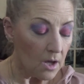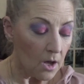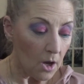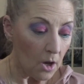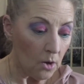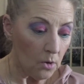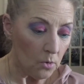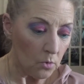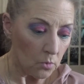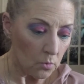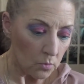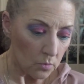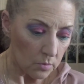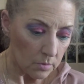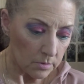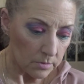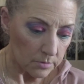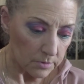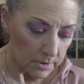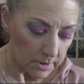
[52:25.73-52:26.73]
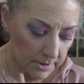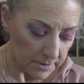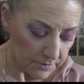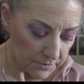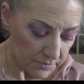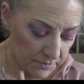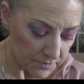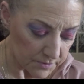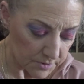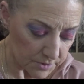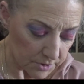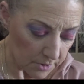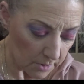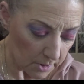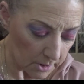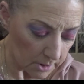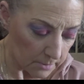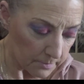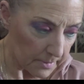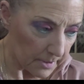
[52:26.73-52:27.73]
oh, let's
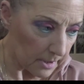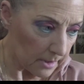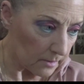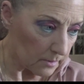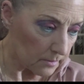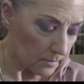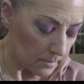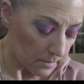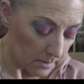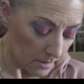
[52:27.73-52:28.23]
talk about,